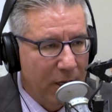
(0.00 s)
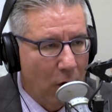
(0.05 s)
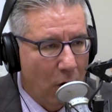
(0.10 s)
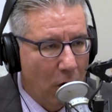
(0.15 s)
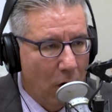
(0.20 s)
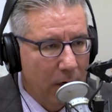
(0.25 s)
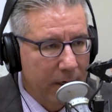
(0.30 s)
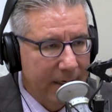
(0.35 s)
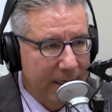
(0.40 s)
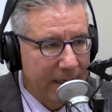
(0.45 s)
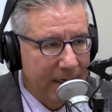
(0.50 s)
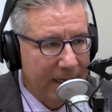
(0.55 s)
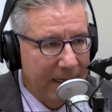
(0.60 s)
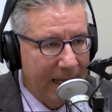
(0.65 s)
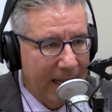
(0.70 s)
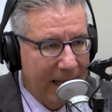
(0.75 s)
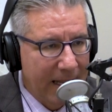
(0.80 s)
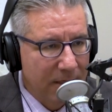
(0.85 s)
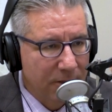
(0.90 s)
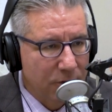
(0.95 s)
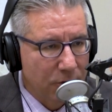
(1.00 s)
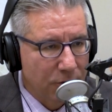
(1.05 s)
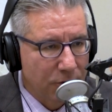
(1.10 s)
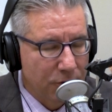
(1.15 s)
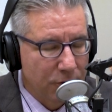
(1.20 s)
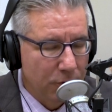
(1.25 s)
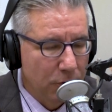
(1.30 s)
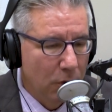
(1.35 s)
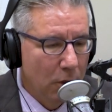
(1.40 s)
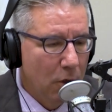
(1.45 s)
aren't getting answers
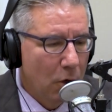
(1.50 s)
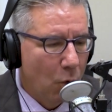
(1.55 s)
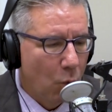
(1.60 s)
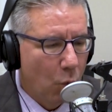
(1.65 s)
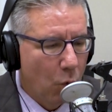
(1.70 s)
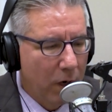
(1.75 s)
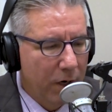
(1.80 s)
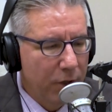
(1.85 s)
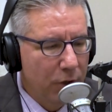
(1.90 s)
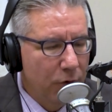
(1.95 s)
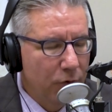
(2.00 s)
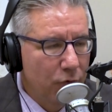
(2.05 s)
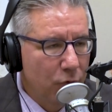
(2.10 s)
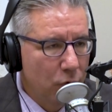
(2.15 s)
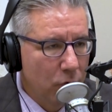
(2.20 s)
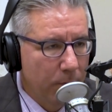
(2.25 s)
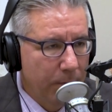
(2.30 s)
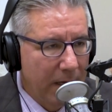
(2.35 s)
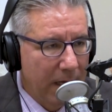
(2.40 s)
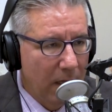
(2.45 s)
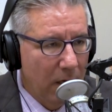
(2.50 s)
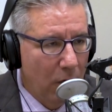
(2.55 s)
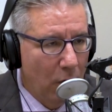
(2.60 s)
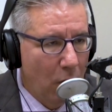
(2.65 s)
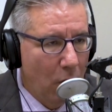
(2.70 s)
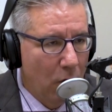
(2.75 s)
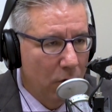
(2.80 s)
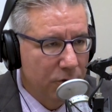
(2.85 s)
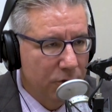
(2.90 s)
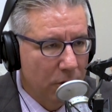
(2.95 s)
to. What do you do about
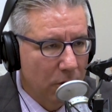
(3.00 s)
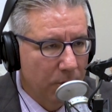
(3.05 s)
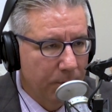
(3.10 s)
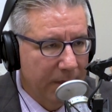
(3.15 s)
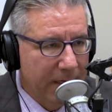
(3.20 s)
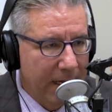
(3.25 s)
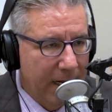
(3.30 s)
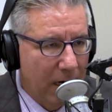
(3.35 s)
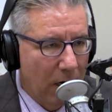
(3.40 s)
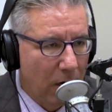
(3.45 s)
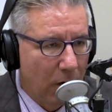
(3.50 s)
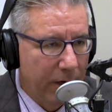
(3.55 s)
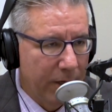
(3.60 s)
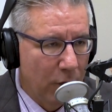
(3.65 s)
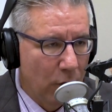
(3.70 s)
long-term care?